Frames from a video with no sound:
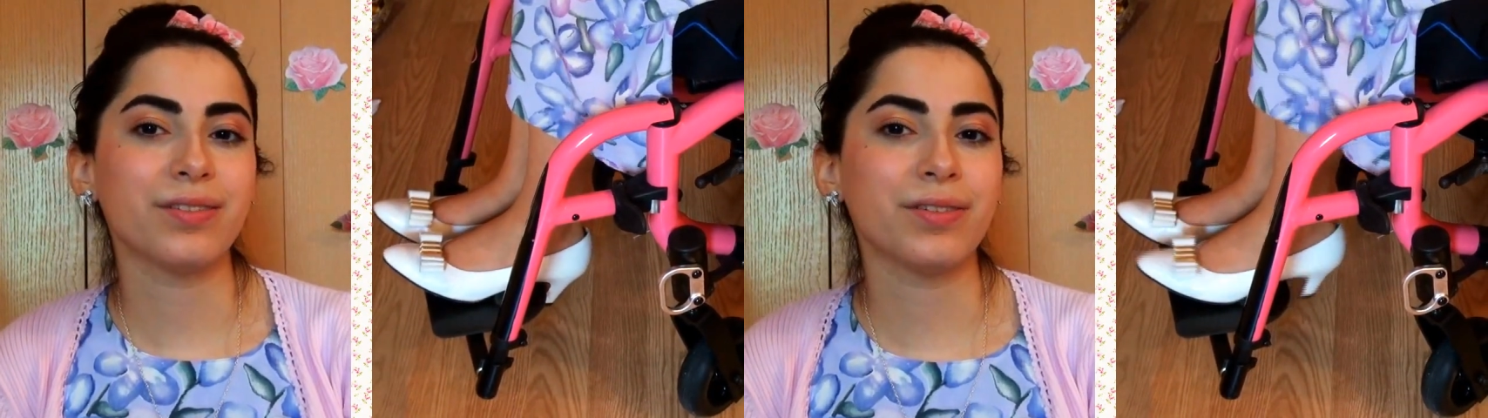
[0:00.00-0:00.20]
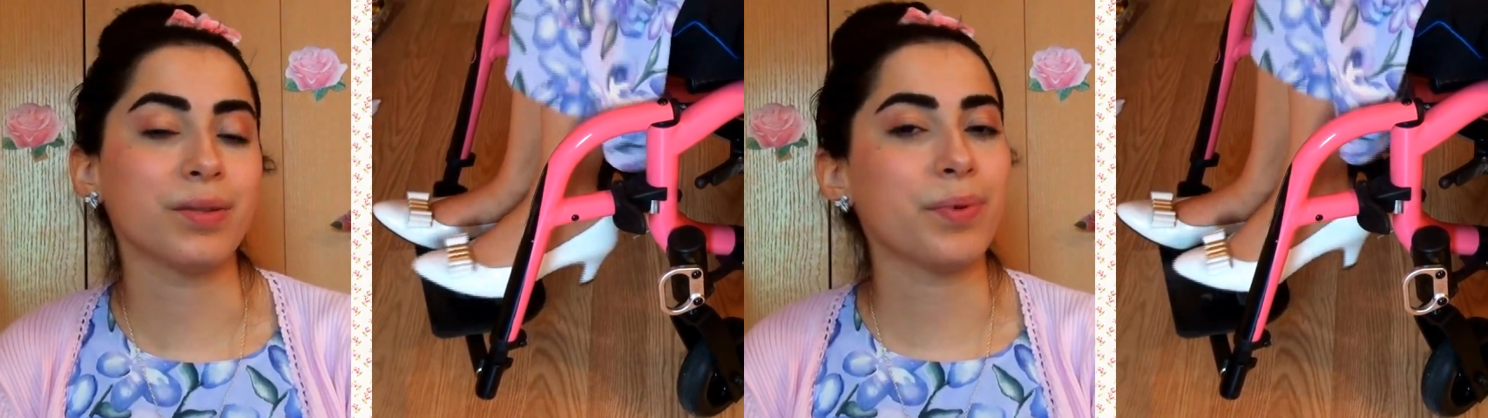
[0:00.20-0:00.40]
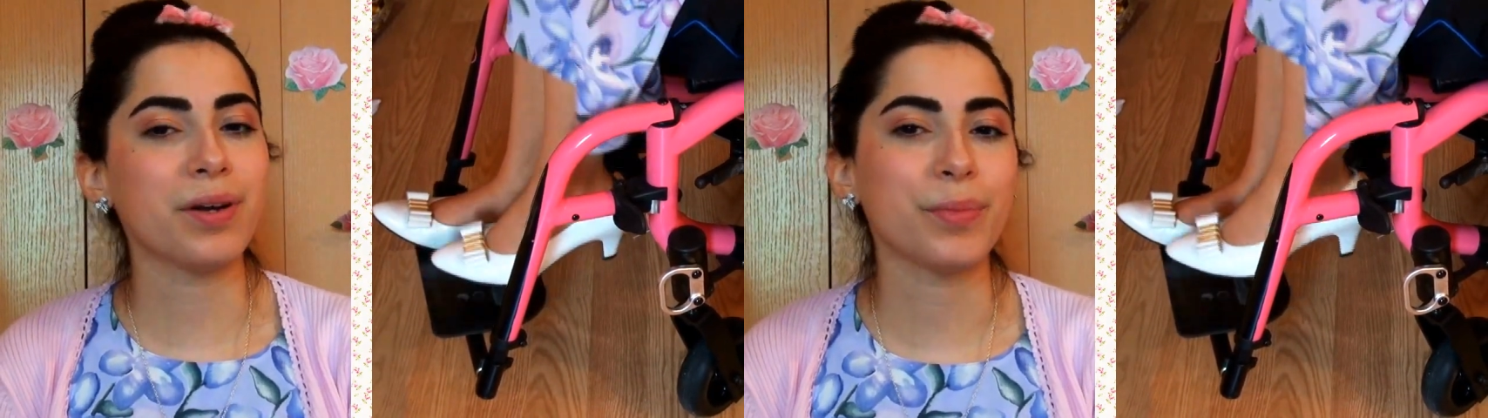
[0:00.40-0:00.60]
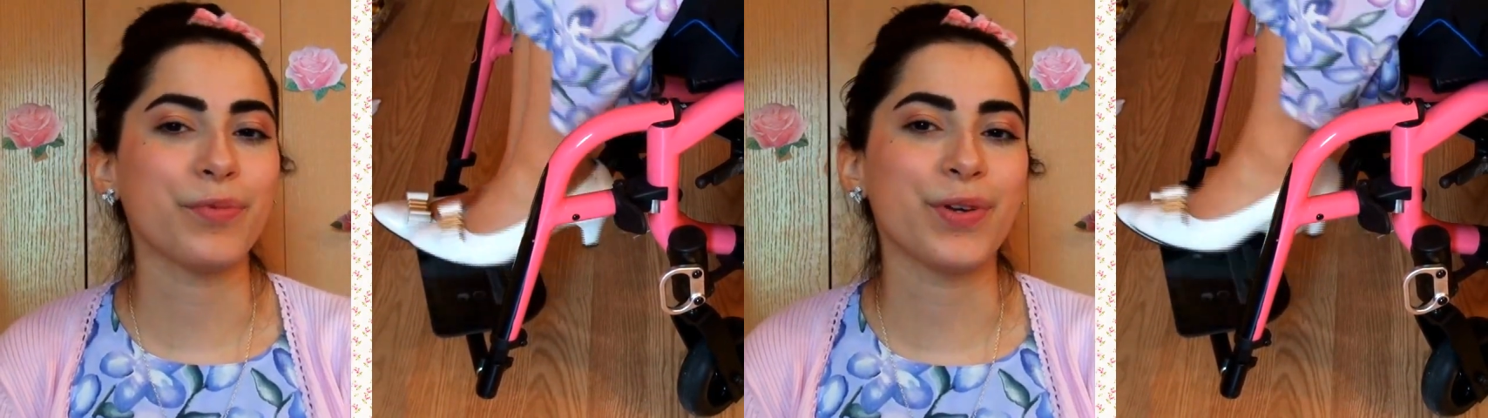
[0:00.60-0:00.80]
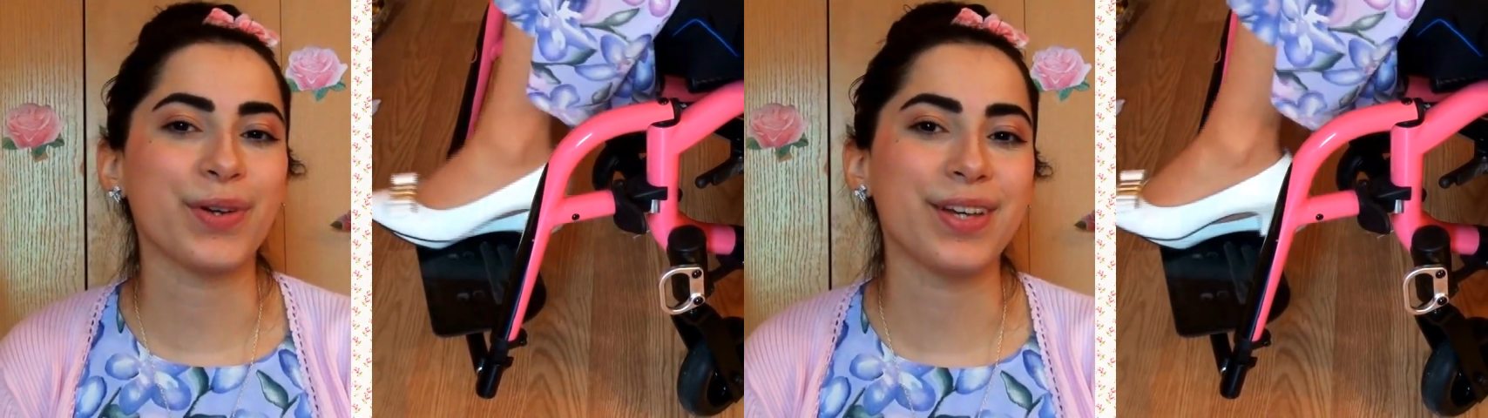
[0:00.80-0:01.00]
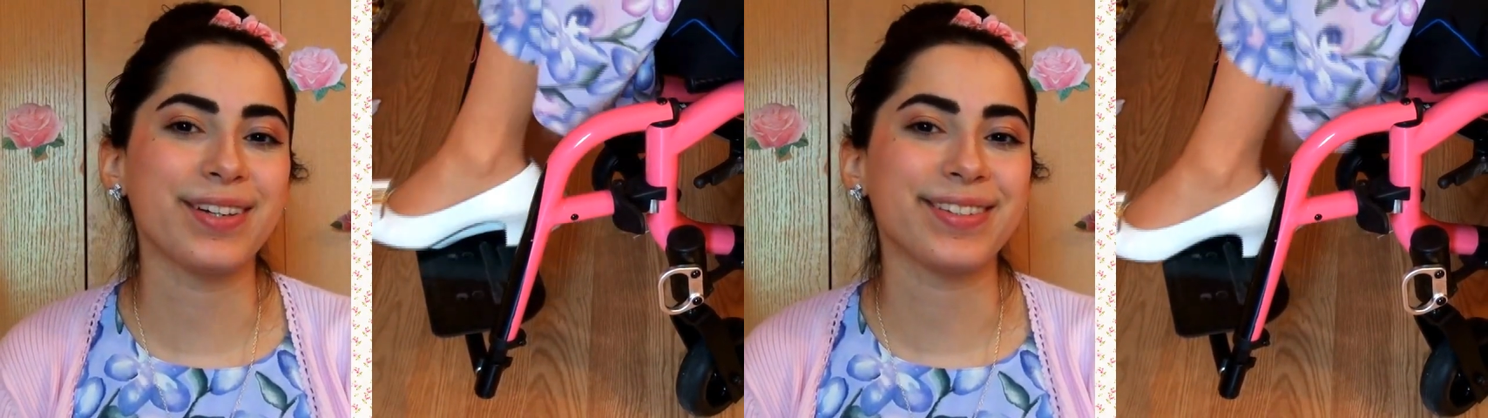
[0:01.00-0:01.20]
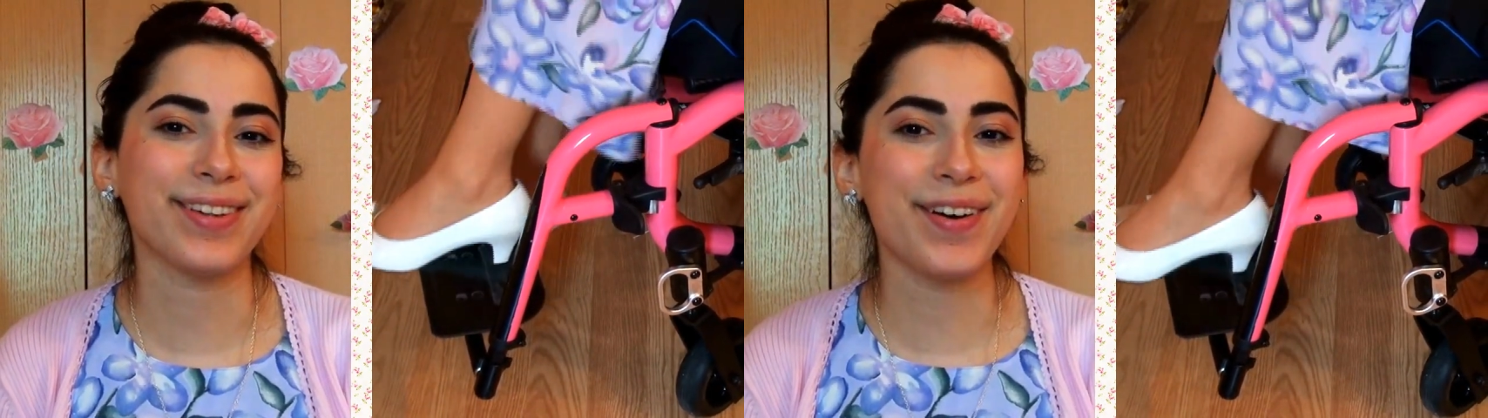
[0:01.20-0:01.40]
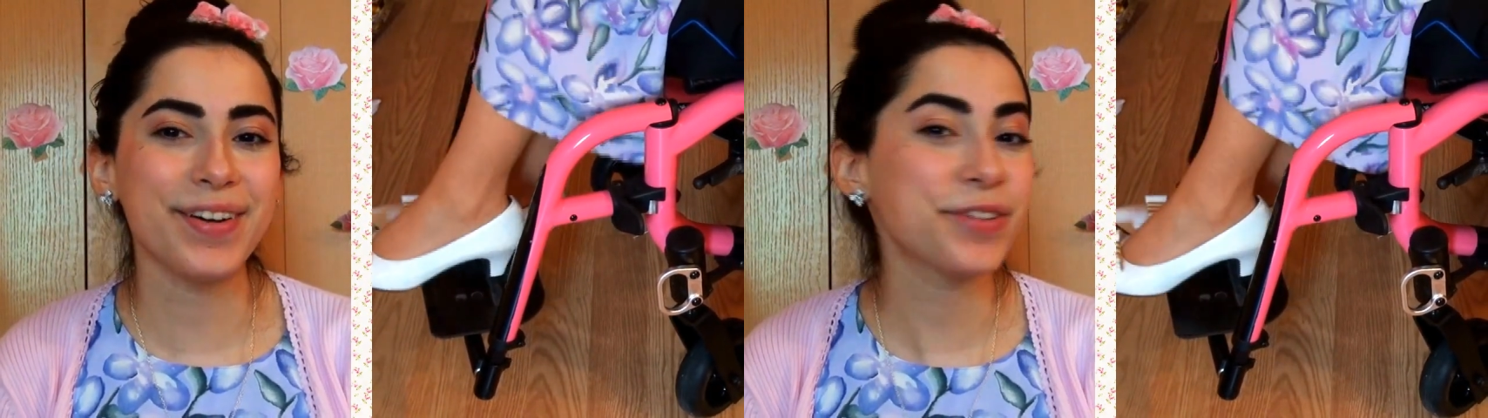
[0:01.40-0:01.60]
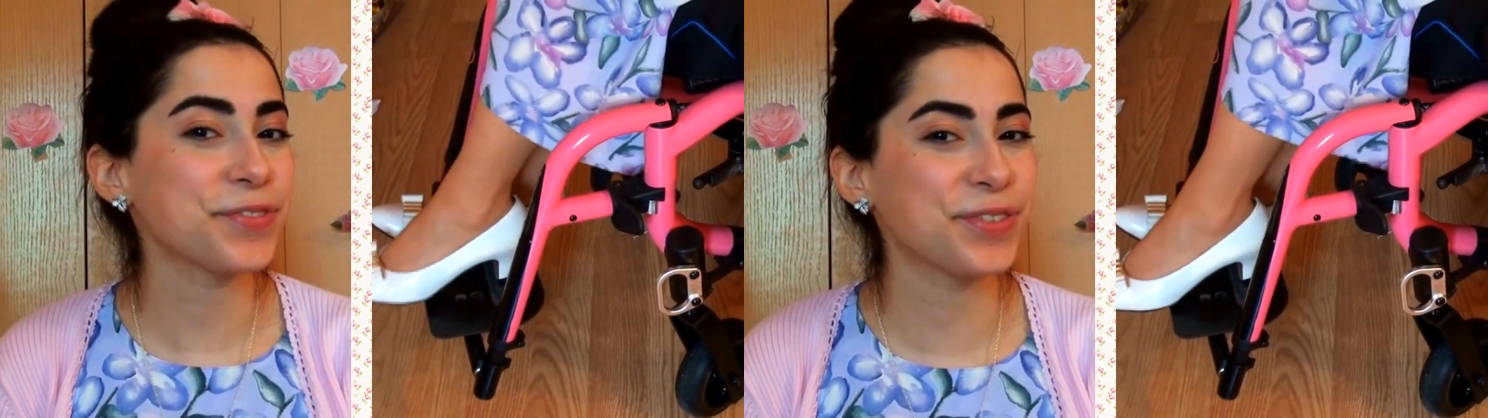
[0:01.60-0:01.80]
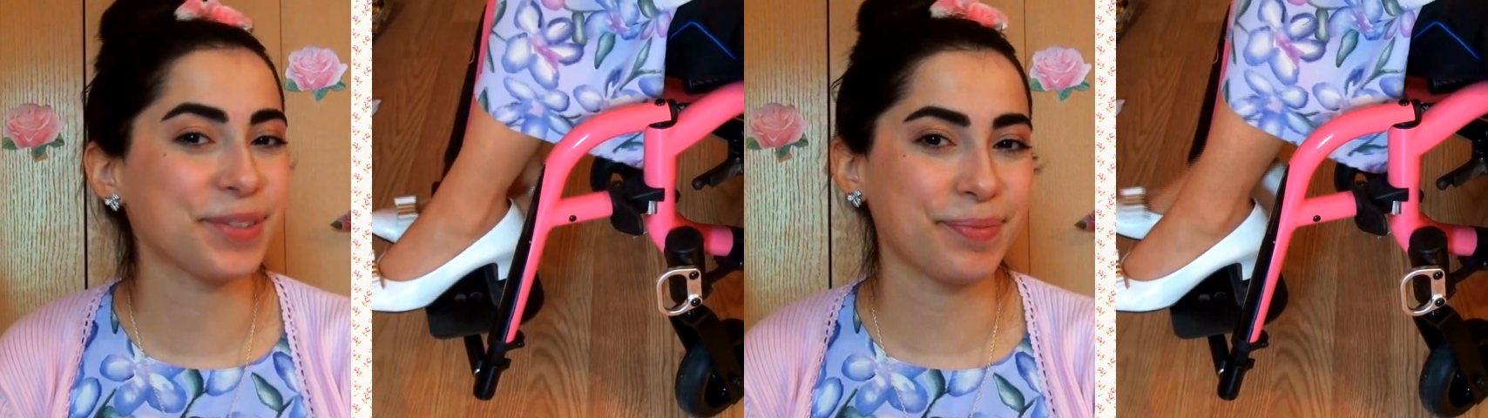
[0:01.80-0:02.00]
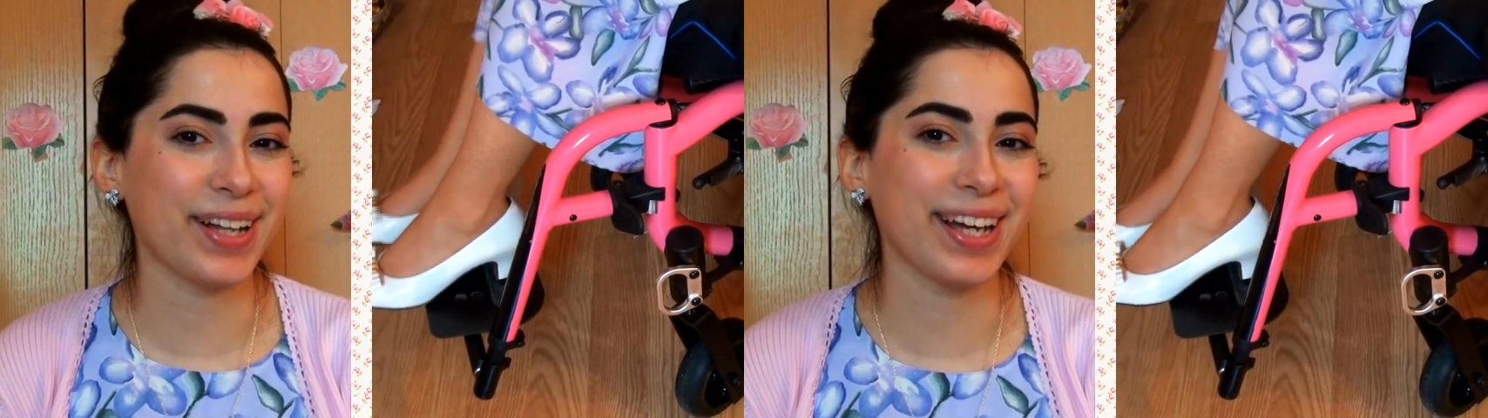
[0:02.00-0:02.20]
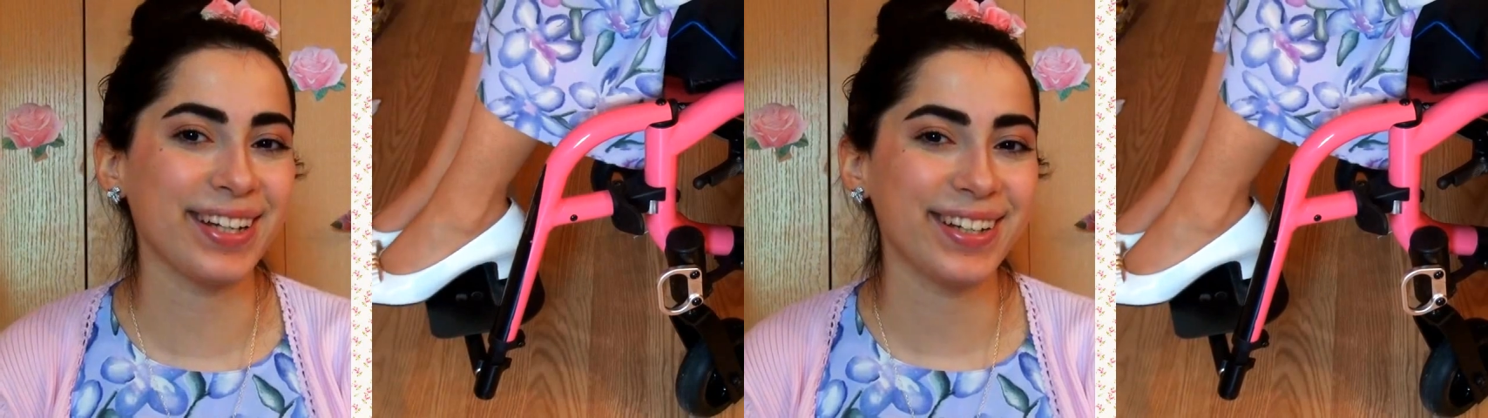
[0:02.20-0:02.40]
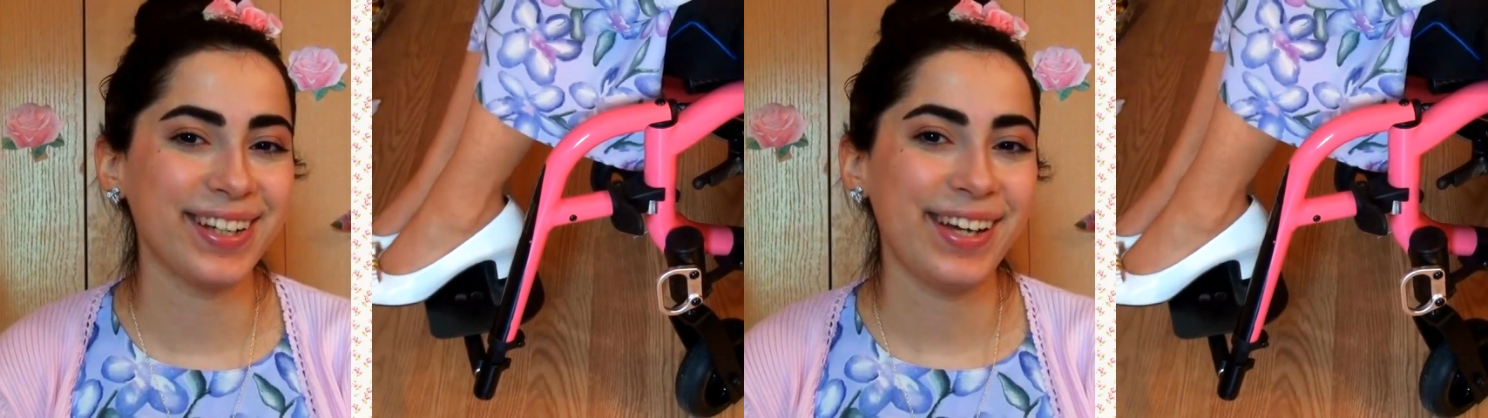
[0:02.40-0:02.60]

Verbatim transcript: or the bottom of your heels on your foot plate,